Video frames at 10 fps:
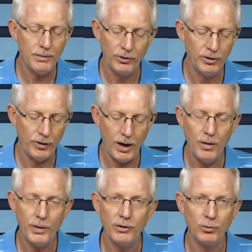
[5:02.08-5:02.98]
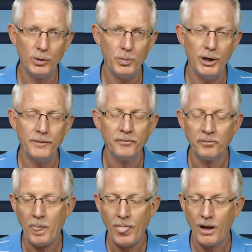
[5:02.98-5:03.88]
these areas would be
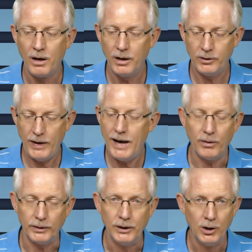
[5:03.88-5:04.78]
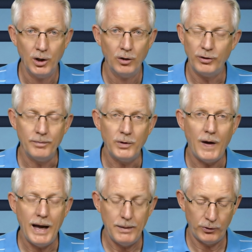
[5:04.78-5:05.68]
a town,
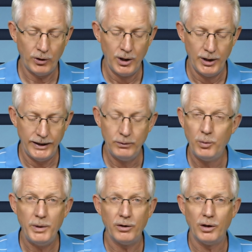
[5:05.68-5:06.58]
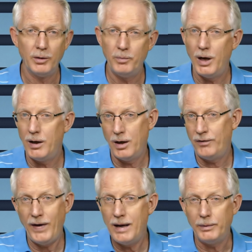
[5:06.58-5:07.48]
sometimes it would be a, a
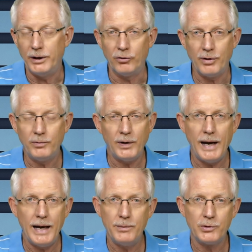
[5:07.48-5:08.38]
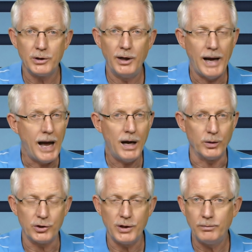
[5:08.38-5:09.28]
family, sometimes a
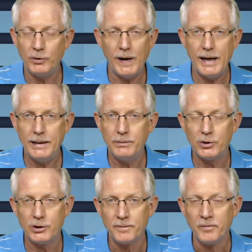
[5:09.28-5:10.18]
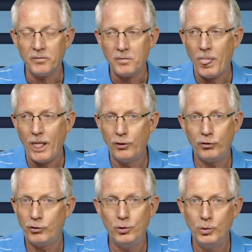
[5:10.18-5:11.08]
house, sometimes a
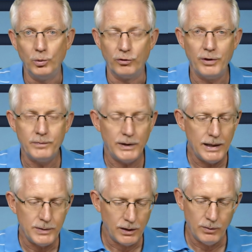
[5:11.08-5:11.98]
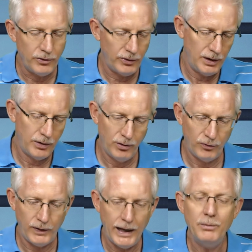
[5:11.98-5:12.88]
school, sometimes, in other words, they, these
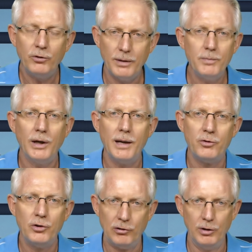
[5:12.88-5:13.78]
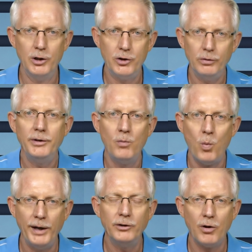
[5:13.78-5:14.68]
flames sometimes just literally
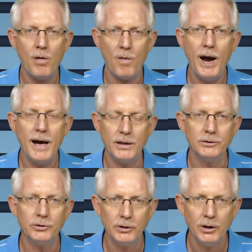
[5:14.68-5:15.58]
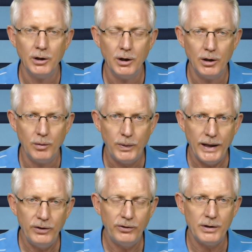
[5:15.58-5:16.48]
went around
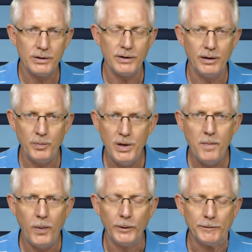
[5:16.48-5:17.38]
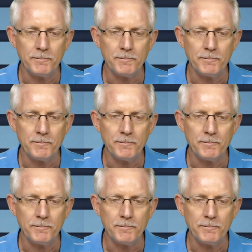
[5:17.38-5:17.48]
places and people.